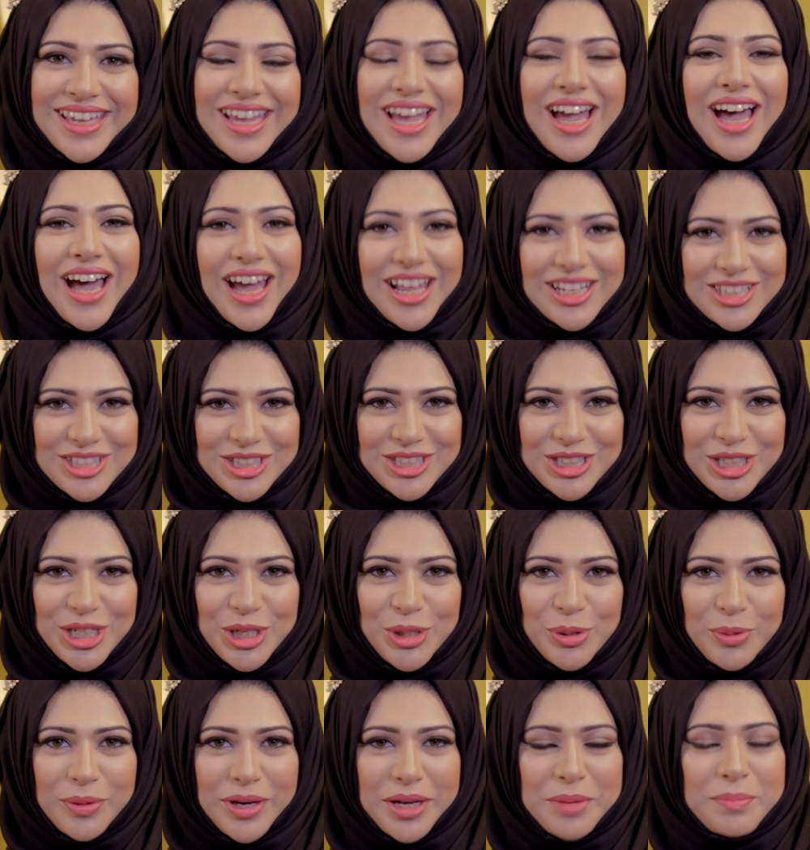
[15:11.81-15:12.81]
I'll see
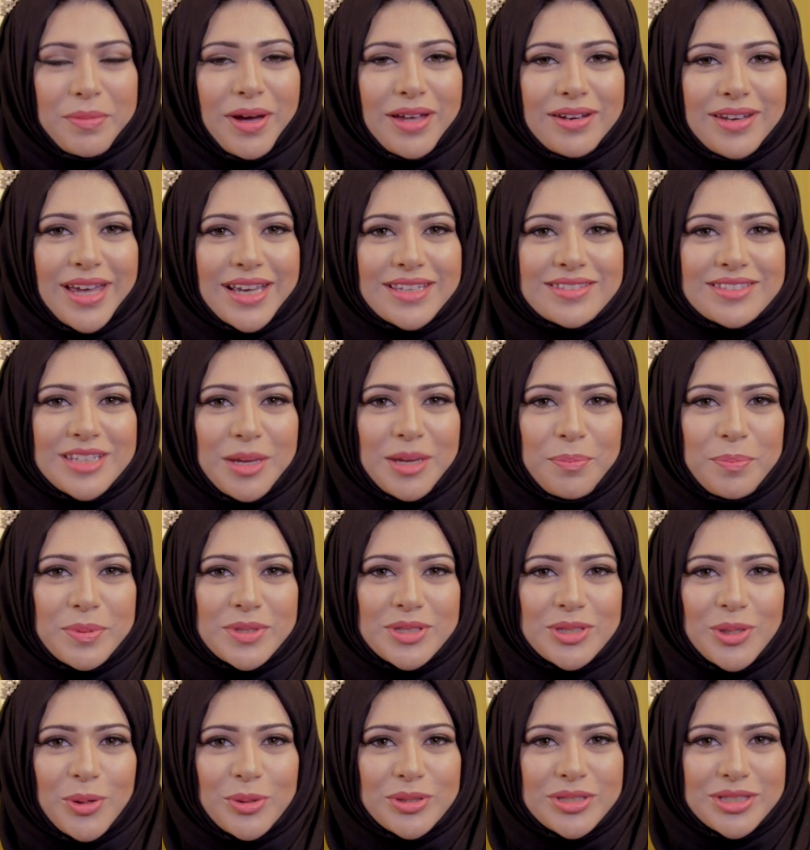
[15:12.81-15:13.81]
you in my next
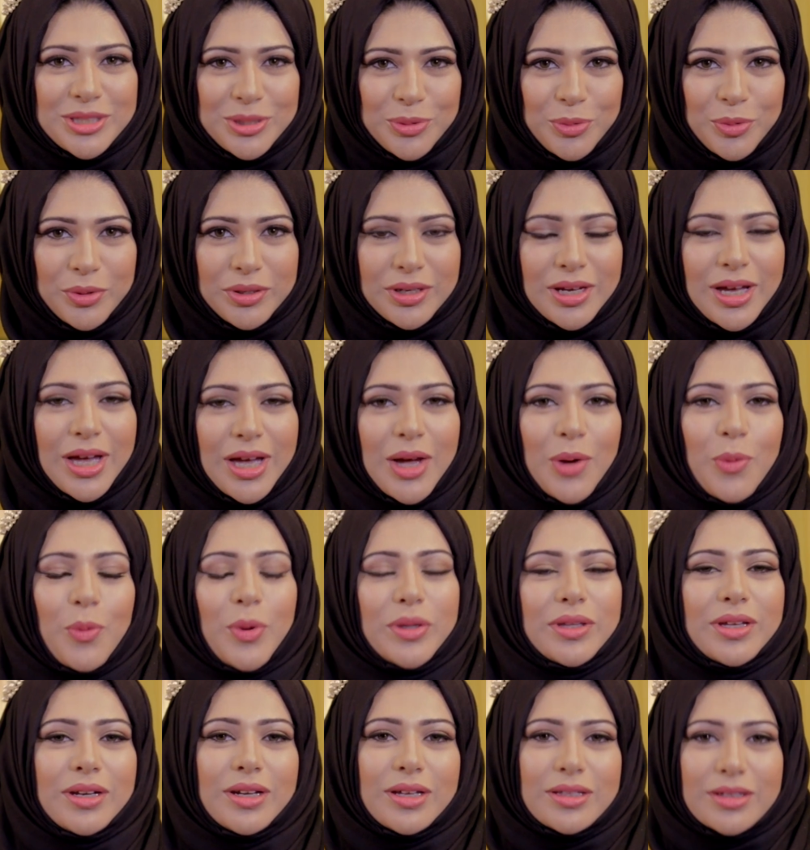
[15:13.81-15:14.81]
episode soon with
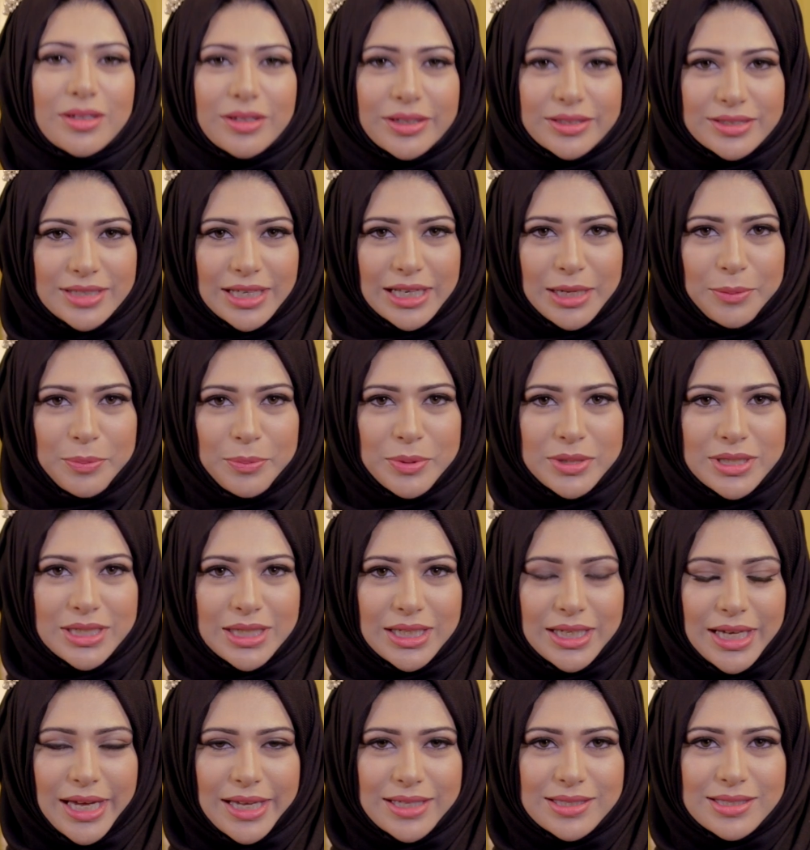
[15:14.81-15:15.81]
another celebrity
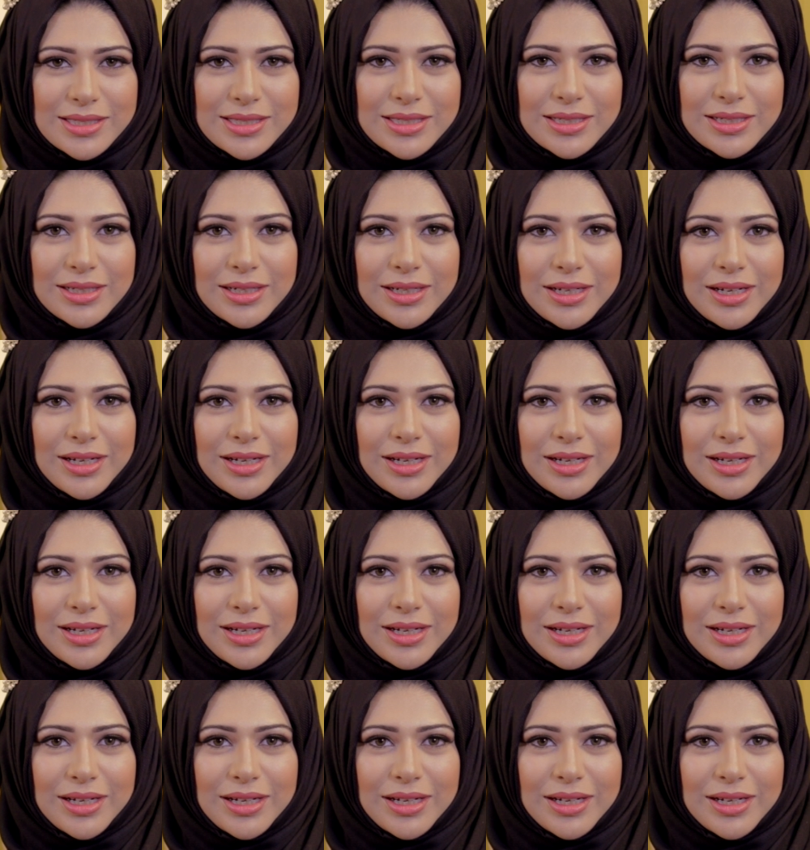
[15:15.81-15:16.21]
guest.